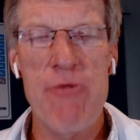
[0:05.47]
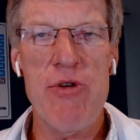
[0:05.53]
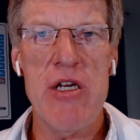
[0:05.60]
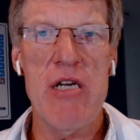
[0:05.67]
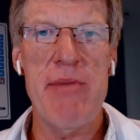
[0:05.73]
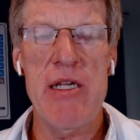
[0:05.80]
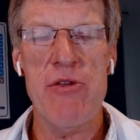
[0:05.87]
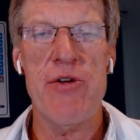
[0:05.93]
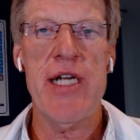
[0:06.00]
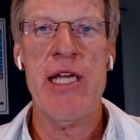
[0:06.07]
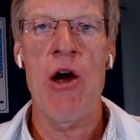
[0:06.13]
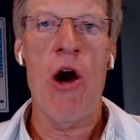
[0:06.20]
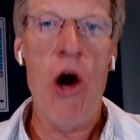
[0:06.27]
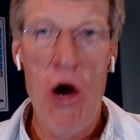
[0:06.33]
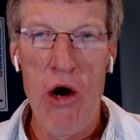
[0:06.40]
we're going to be
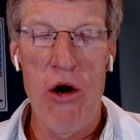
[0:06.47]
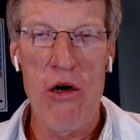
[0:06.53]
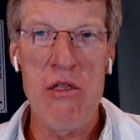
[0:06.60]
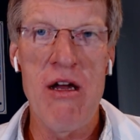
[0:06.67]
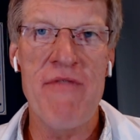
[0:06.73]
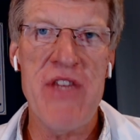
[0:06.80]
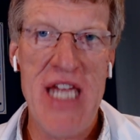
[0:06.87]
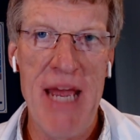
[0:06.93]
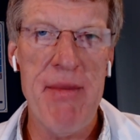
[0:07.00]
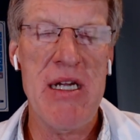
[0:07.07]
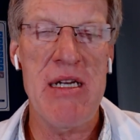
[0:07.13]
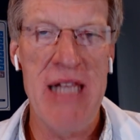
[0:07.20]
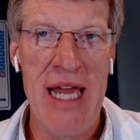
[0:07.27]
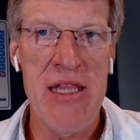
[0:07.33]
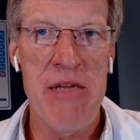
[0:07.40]
learning all of the
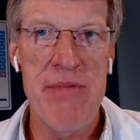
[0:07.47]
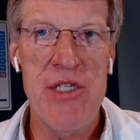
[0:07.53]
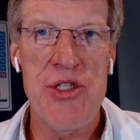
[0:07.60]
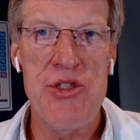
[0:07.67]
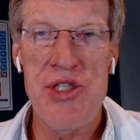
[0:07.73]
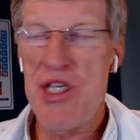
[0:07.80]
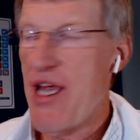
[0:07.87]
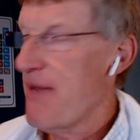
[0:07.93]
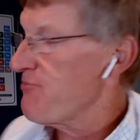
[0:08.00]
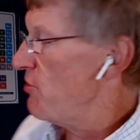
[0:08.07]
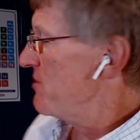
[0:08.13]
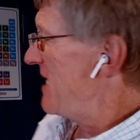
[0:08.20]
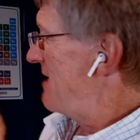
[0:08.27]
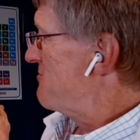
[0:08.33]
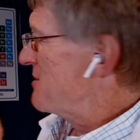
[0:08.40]
chemical elements. You see I
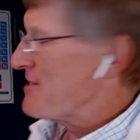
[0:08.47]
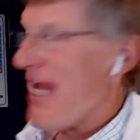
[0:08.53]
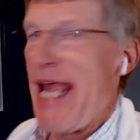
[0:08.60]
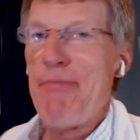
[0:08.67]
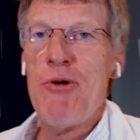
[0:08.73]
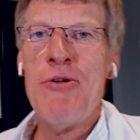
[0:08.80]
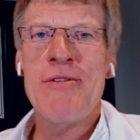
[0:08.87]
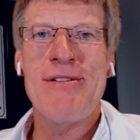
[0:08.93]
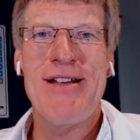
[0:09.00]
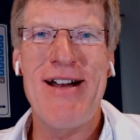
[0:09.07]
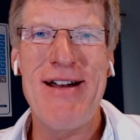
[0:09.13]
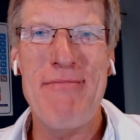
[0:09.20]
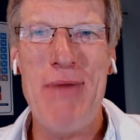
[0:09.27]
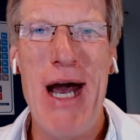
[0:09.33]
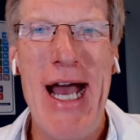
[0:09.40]
broke out the table
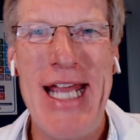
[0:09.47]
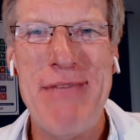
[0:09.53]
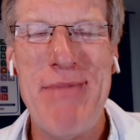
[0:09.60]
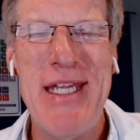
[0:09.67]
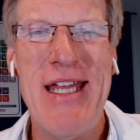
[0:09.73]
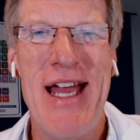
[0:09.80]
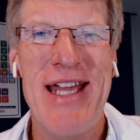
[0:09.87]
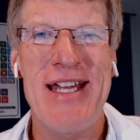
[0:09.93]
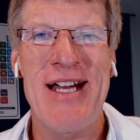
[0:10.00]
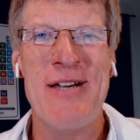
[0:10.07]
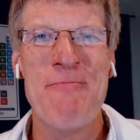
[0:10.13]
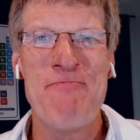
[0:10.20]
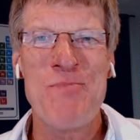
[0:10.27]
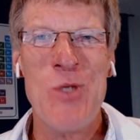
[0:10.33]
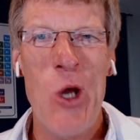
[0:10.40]
behind me. I
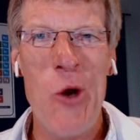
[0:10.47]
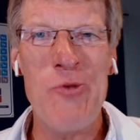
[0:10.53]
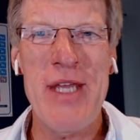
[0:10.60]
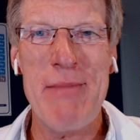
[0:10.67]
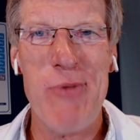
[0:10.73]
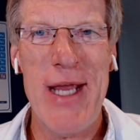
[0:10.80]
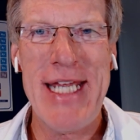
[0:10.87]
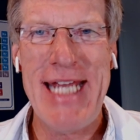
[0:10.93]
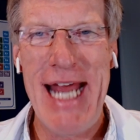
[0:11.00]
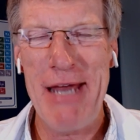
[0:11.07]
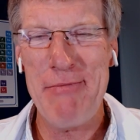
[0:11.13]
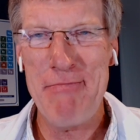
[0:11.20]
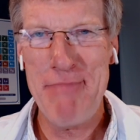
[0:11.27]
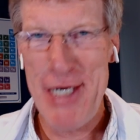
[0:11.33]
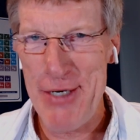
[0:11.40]
only break it
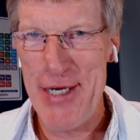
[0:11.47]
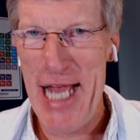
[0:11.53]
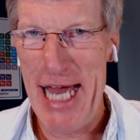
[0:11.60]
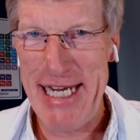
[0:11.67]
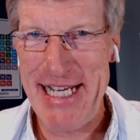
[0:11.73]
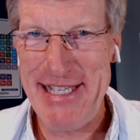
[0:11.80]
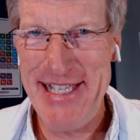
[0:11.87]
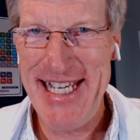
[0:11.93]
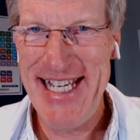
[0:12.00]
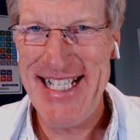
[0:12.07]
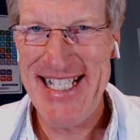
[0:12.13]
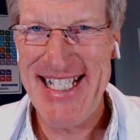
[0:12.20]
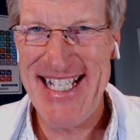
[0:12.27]
out periodically.